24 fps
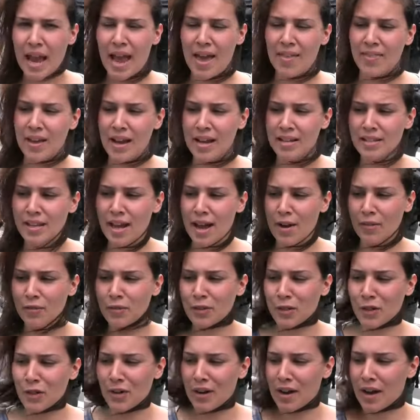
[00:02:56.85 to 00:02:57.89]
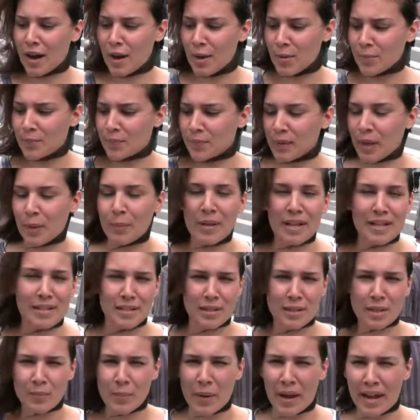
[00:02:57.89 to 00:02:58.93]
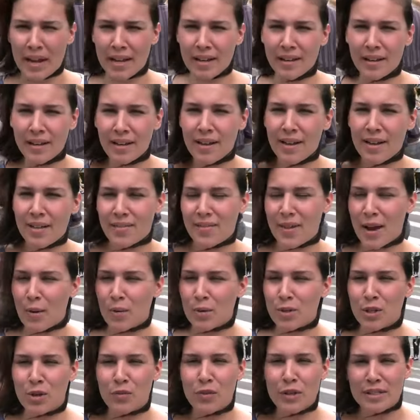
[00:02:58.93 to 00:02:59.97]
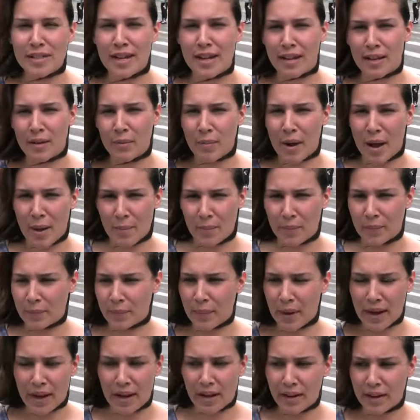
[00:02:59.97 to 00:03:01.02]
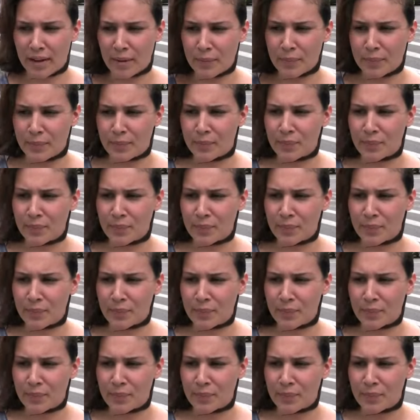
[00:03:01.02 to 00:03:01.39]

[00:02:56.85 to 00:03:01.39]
and that's after um, a place in Spain that was overtaken by by um,